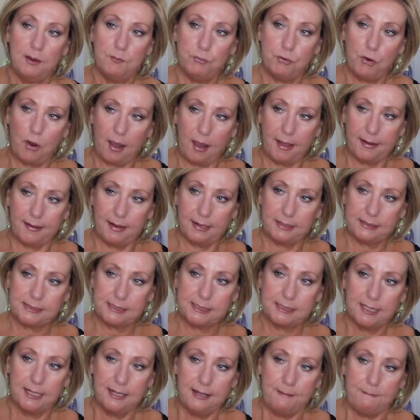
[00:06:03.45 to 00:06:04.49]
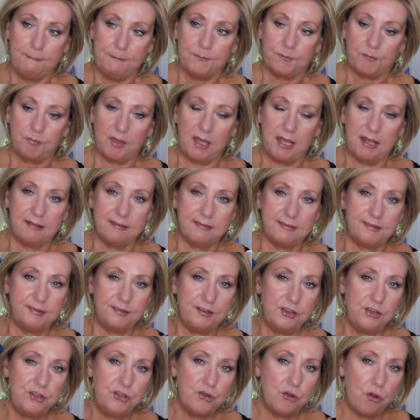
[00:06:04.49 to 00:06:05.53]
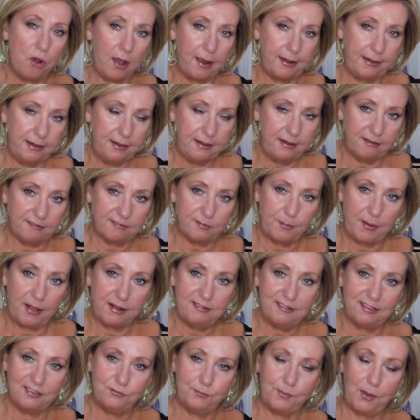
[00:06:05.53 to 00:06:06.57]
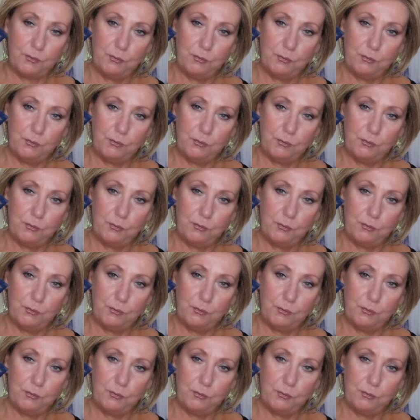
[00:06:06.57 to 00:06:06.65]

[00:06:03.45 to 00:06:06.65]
product it's not inexpensive,